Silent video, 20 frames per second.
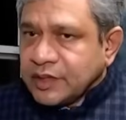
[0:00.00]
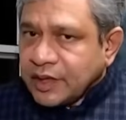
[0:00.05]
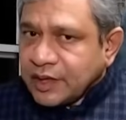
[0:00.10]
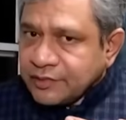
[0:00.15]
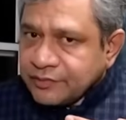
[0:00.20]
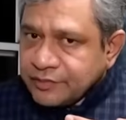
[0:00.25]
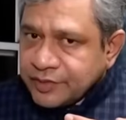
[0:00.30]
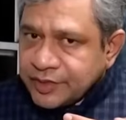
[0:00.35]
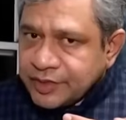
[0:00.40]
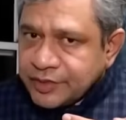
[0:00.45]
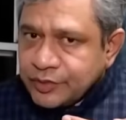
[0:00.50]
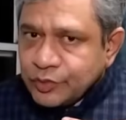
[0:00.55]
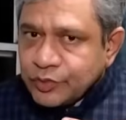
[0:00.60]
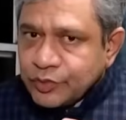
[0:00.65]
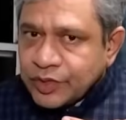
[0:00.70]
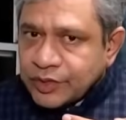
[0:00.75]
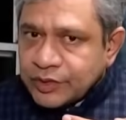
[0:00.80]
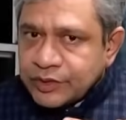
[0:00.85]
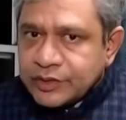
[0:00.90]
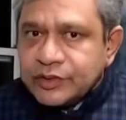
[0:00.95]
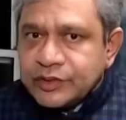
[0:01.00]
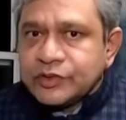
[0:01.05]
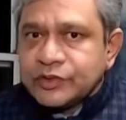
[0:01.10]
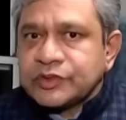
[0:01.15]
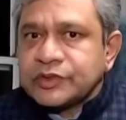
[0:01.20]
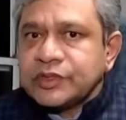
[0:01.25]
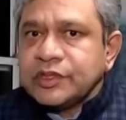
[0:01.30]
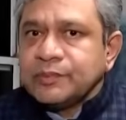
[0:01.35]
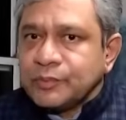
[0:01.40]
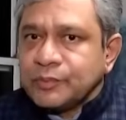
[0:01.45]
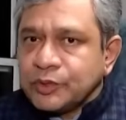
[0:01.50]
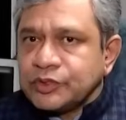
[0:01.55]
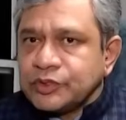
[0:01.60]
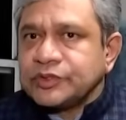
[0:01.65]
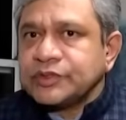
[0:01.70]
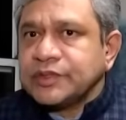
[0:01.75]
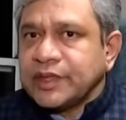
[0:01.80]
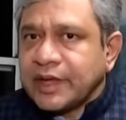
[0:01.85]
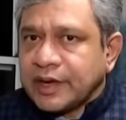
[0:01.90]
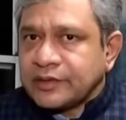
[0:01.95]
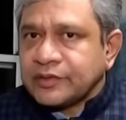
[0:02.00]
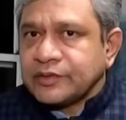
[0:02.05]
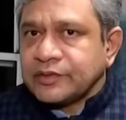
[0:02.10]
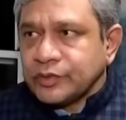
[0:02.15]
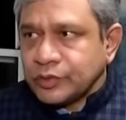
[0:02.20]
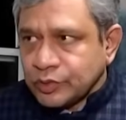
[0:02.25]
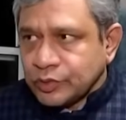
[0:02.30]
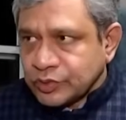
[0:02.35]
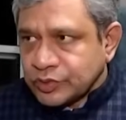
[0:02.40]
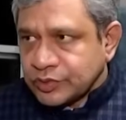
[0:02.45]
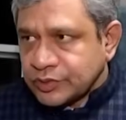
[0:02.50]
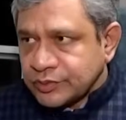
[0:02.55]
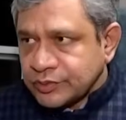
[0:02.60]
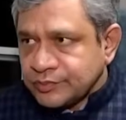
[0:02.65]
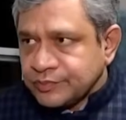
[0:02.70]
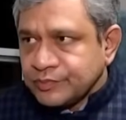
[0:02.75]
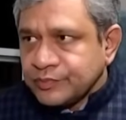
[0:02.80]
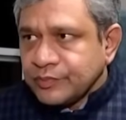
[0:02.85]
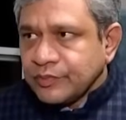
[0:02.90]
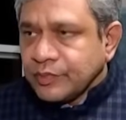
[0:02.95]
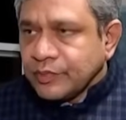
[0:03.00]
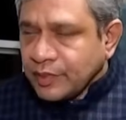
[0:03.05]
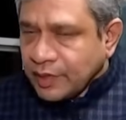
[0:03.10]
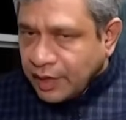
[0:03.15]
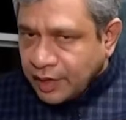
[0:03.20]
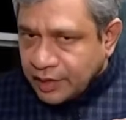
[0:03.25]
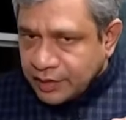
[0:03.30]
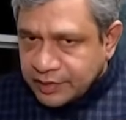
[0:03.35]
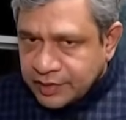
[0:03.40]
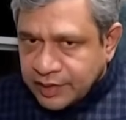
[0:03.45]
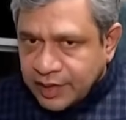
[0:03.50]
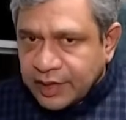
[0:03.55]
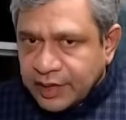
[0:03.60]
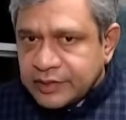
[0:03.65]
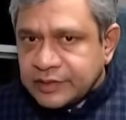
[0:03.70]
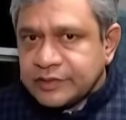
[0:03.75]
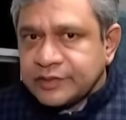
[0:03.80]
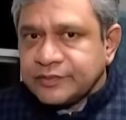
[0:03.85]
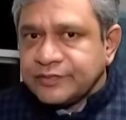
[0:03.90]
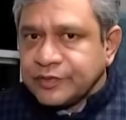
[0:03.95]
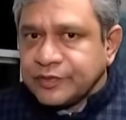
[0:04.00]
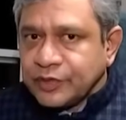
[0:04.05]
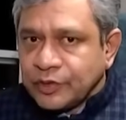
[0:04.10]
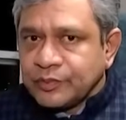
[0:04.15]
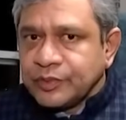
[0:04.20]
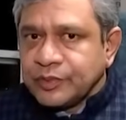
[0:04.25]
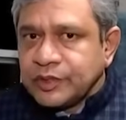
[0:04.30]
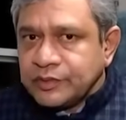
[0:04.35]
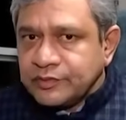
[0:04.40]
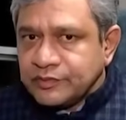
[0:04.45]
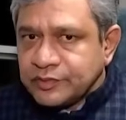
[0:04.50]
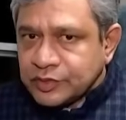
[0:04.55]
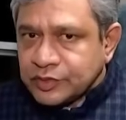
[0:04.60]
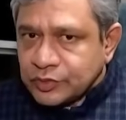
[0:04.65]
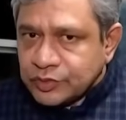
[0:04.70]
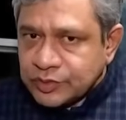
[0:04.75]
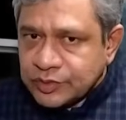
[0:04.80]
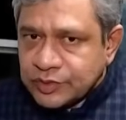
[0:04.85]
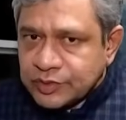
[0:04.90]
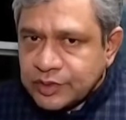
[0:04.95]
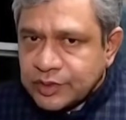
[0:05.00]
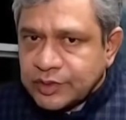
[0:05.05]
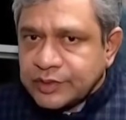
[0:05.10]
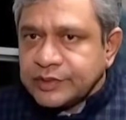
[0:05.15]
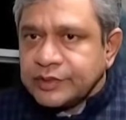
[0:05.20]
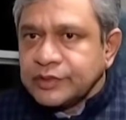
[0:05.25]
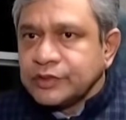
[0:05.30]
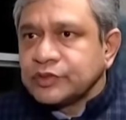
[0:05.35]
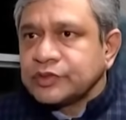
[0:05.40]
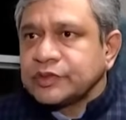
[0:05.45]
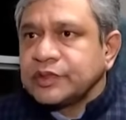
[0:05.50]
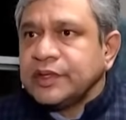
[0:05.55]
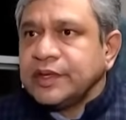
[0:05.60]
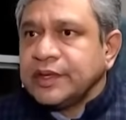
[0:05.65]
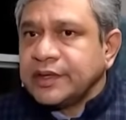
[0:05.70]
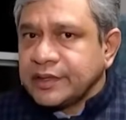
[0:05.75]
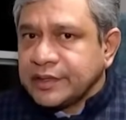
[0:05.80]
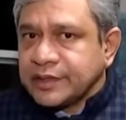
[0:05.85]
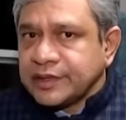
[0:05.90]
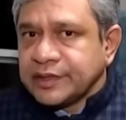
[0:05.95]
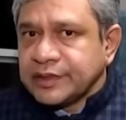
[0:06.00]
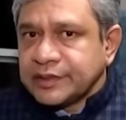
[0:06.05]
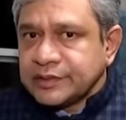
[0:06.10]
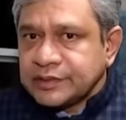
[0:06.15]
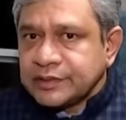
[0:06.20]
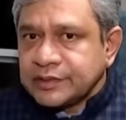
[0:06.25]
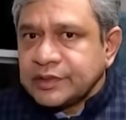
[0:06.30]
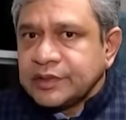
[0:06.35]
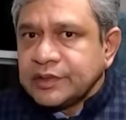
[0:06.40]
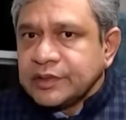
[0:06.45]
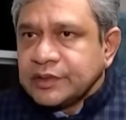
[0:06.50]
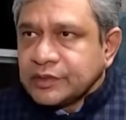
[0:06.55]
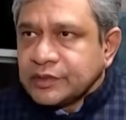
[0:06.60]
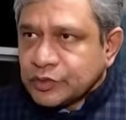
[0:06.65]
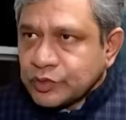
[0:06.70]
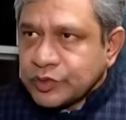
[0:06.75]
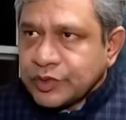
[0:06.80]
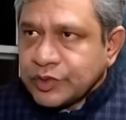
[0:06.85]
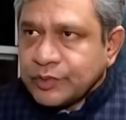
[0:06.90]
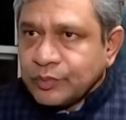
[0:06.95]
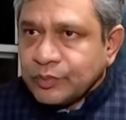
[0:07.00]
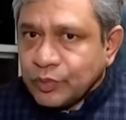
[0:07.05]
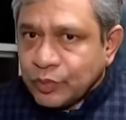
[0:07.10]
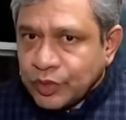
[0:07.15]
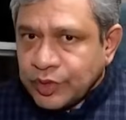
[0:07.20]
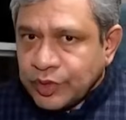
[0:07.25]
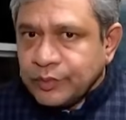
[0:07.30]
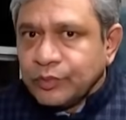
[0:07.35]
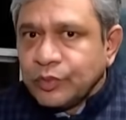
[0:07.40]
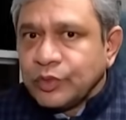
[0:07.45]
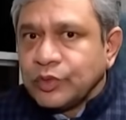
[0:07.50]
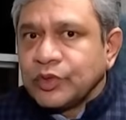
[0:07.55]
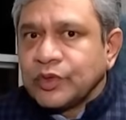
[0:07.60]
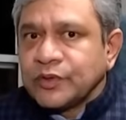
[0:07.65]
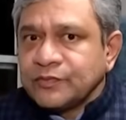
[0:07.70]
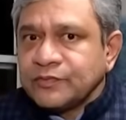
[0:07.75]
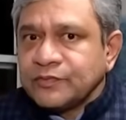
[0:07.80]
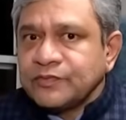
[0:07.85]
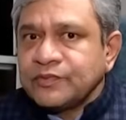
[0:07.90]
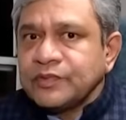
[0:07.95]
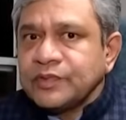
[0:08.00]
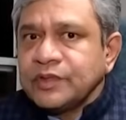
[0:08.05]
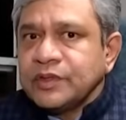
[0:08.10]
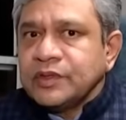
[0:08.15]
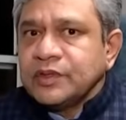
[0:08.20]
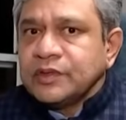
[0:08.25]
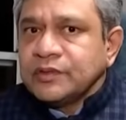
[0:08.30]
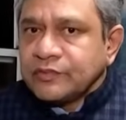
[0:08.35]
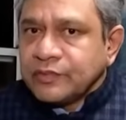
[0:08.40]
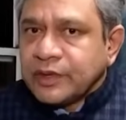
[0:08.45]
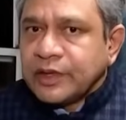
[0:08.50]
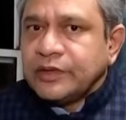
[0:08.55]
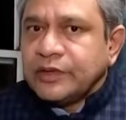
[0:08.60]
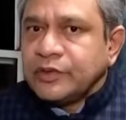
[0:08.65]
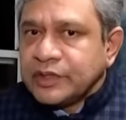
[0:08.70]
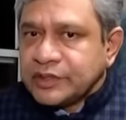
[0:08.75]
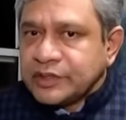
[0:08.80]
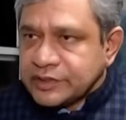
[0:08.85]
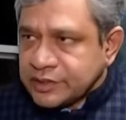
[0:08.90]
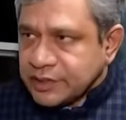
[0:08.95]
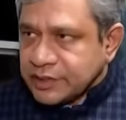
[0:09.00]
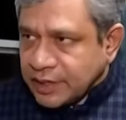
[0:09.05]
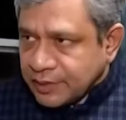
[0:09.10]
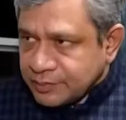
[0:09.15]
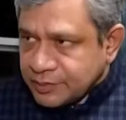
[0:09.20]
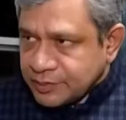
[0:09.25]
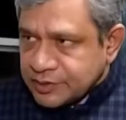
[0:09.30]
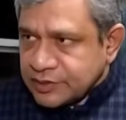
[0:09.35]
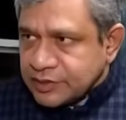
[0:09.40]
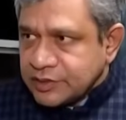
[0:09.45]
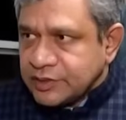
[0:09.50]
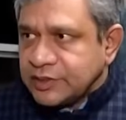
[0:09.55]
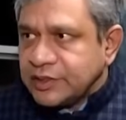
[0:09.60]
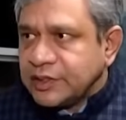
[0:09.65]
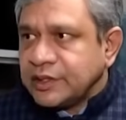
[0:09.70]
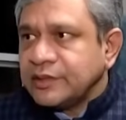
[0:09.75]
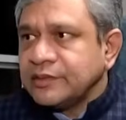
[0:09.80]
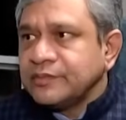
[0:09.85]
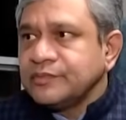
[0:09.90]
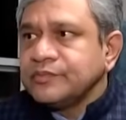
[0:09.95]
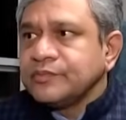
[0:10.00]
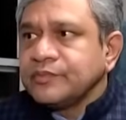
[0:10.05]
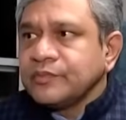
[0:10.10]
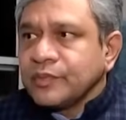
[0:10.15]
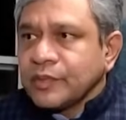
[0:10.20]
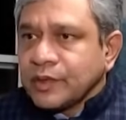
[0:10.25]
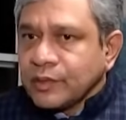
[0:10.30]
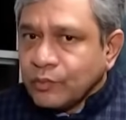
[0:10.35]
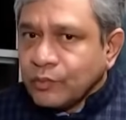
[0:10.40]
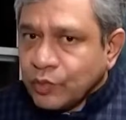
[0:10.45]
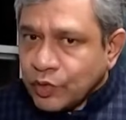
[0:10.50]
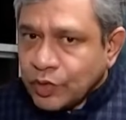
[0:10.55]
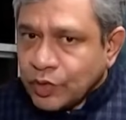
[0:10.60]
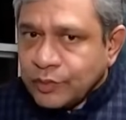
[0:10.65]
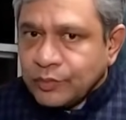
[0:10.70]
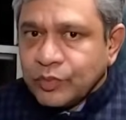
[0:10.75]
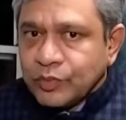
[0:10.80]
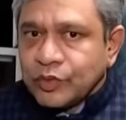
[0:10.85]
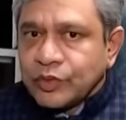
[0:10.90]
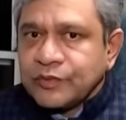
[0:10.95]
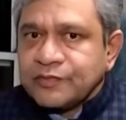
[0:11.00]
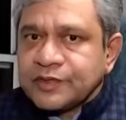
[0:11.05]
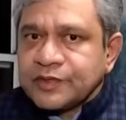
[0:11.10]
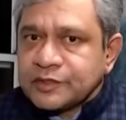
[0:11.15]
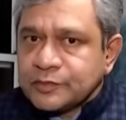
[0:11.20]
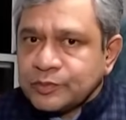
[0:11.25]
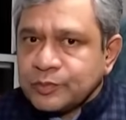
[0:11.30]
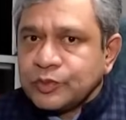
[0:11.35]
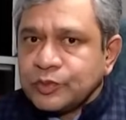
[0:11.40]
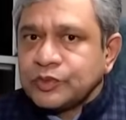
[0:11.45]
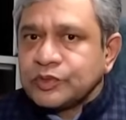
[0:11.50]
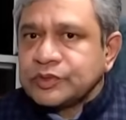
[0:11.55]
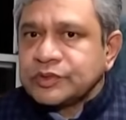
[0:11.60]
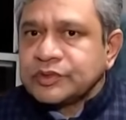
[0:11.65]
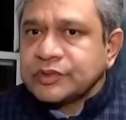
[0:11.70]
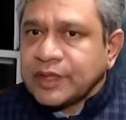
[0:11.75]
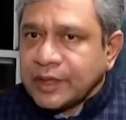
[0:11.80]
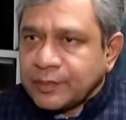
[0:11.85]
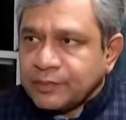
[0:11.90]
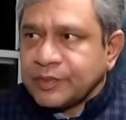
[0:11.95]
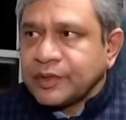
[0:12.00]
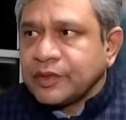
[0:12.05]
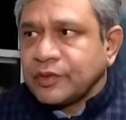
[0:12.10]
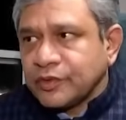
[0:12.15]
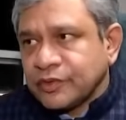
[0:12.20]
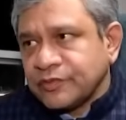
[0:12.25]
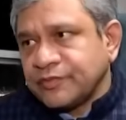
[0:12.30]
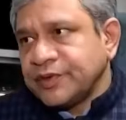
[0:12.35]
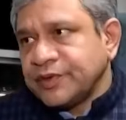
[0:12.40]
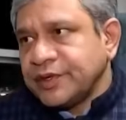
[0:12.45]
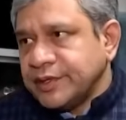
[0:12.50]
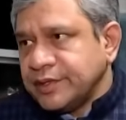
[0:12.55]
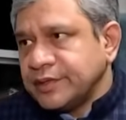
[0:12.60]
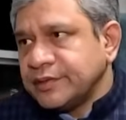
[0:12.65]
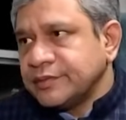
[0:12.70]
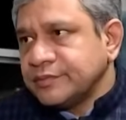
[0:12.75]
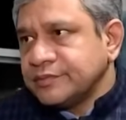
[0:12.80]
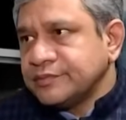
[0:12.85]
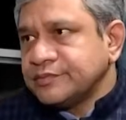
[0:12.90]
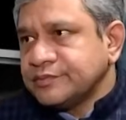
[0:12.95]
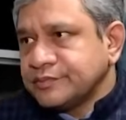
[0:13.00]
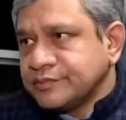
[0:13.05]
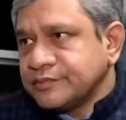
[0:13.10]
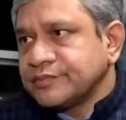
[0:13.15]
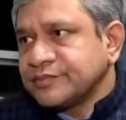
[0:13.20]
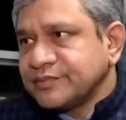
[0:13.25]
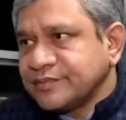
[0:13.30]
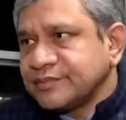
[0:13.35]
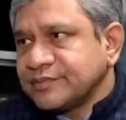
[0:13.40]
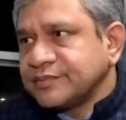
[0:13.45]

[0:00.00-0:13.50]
and we need to continuously push that growth, and that phenomenon we should continuously encourage, so that more and more of value addition happens in India, more and more of exports happen out of India. Got it, sir.